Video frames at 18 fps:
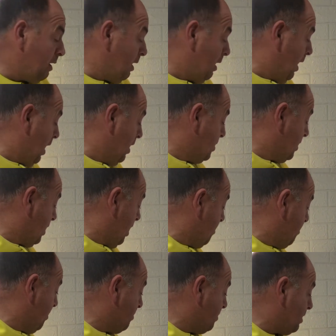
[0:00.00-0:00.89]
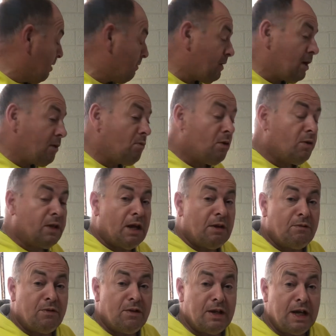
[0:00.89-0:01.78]
educate people, see if they want
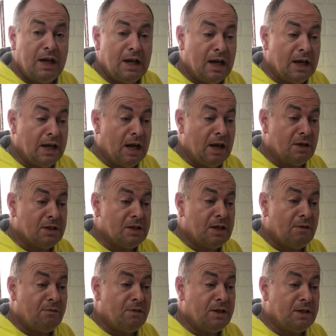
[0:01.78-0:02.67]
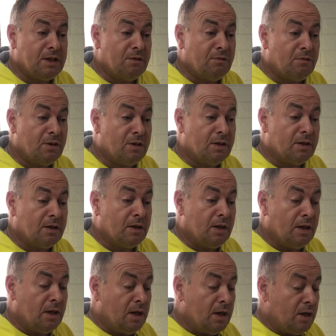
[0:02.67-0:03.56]
that for their layout, something different.
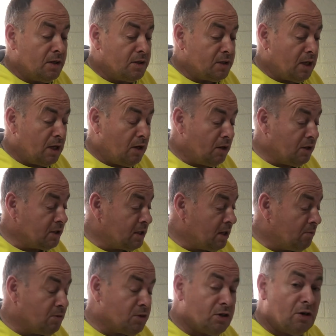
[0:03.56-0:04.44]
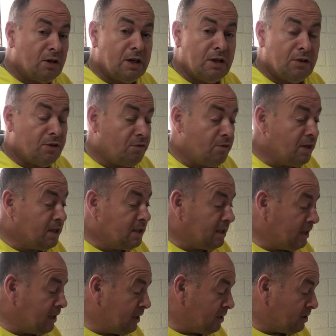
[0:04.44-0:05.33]
So like I said, we're trying to get 3
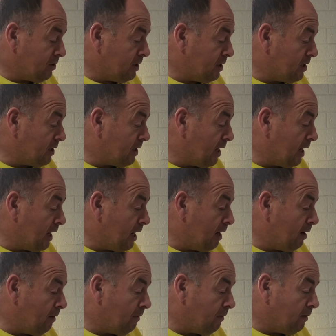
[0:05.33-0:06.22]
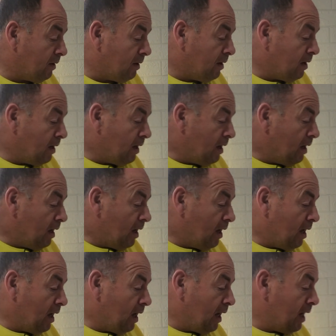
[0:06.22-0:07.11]
tiers on this layout,
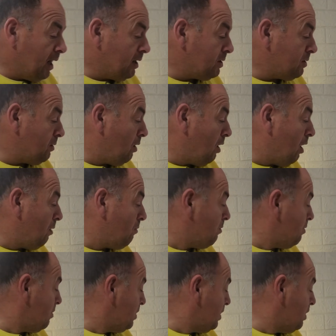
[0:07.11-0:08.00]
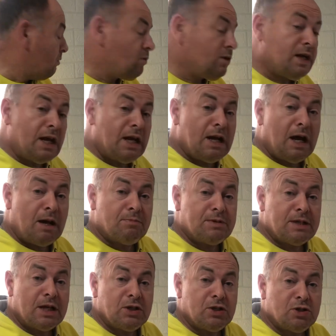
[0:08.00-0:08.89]
and I will do another
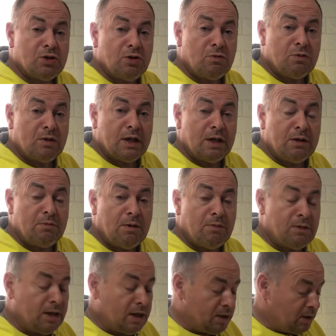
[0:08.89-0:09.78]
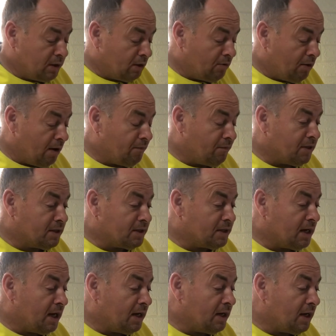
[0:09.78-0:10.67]
update shortly when we get the graphics
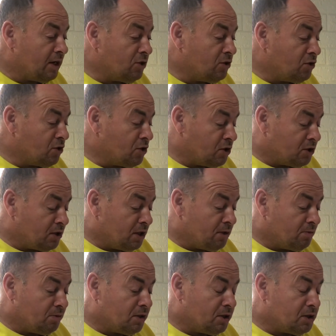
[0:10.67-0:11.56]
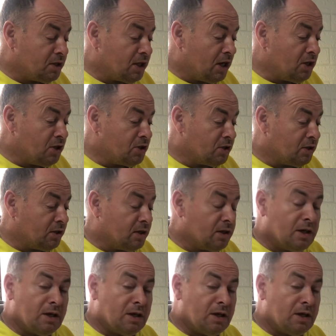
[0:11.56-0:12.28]
done, and you should see them on the station